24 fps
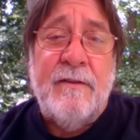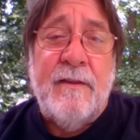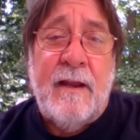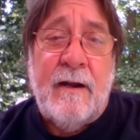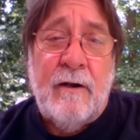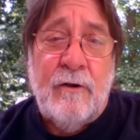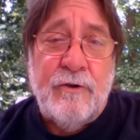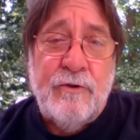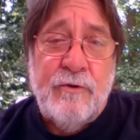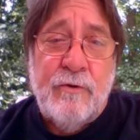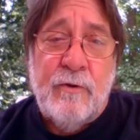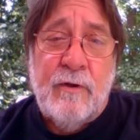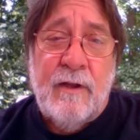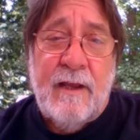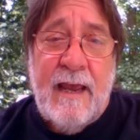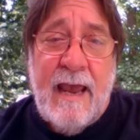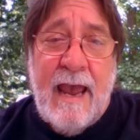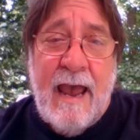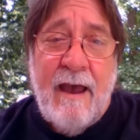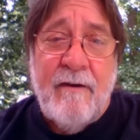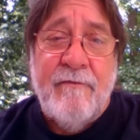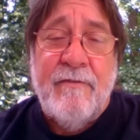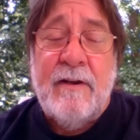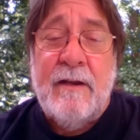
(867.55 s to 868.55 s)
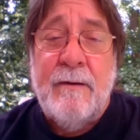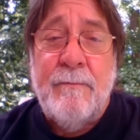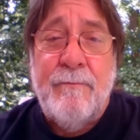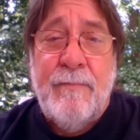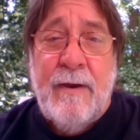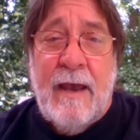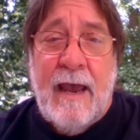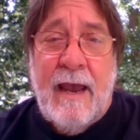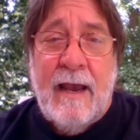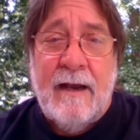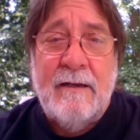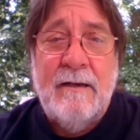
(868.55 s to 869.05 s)
that'll truly have an
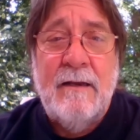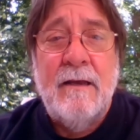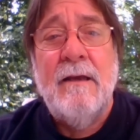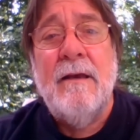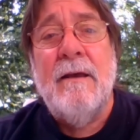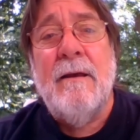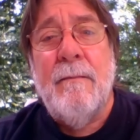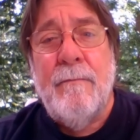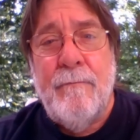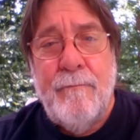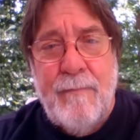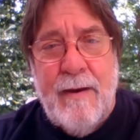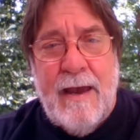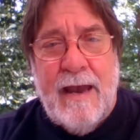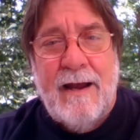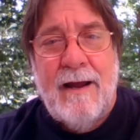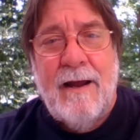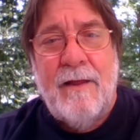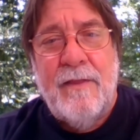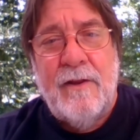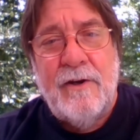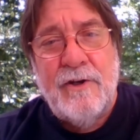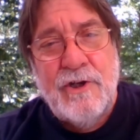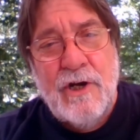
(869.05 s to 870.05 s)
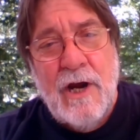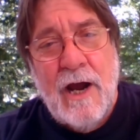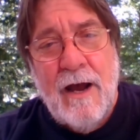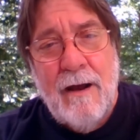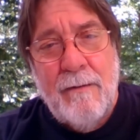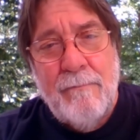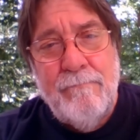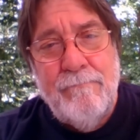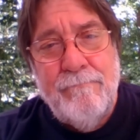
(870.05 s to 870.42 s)
impact back on the job.